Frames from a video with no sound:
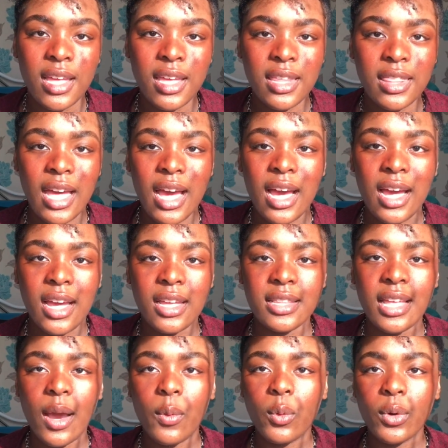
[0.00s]
that
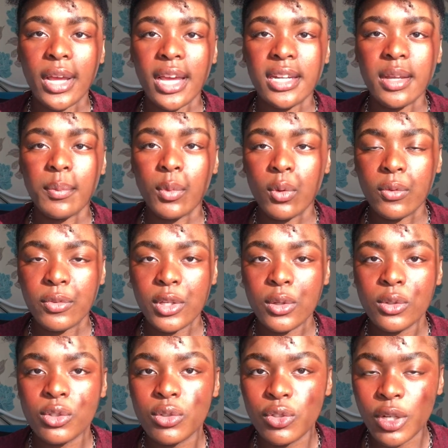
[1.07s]
will get them more views.
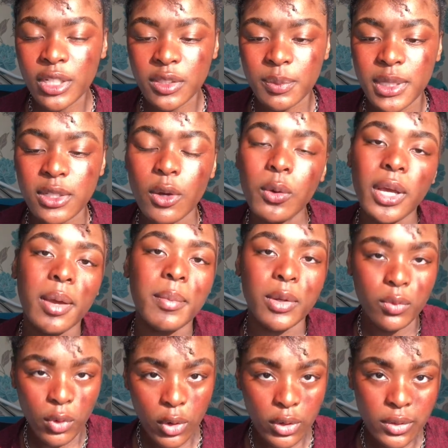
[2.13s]
Trust me, don't get me
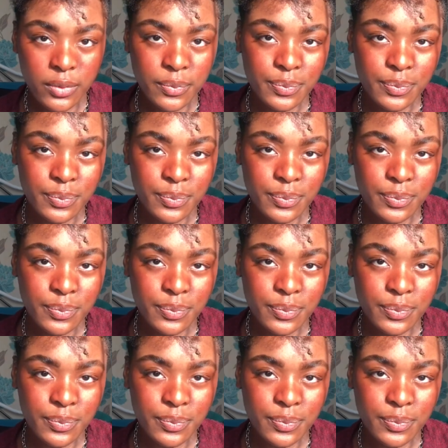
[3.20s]
wrong.